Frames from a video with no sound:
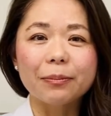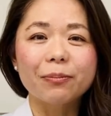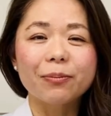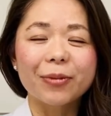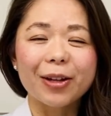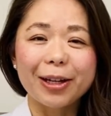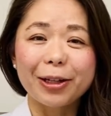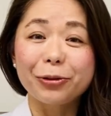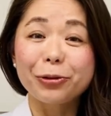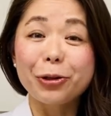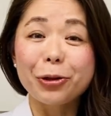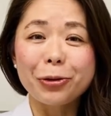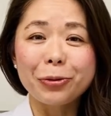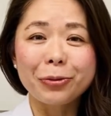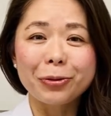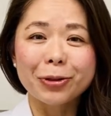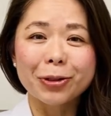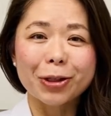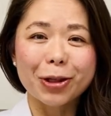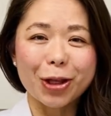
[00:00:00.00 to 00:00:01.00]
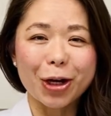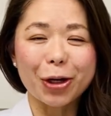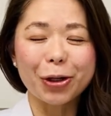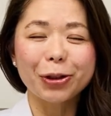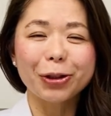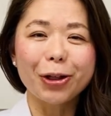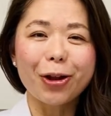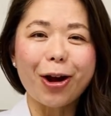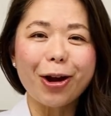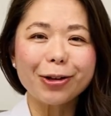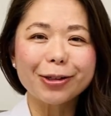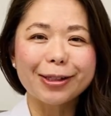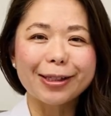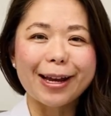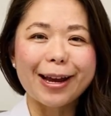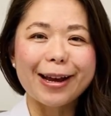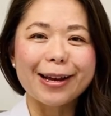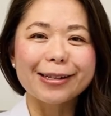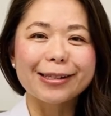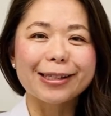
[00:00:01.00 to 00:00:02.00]
like Newton's third law
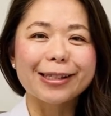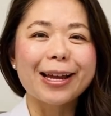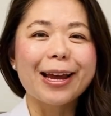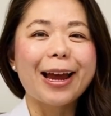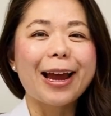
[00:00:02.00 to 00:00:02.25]
says,